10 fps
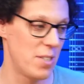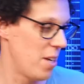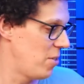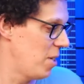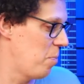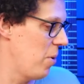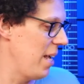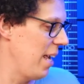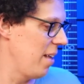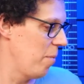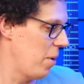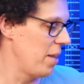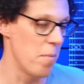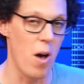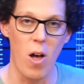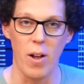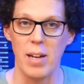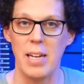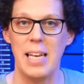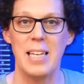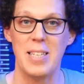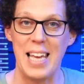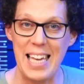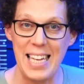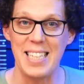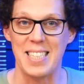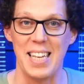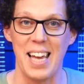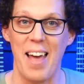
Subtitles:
so just putting them on is easy,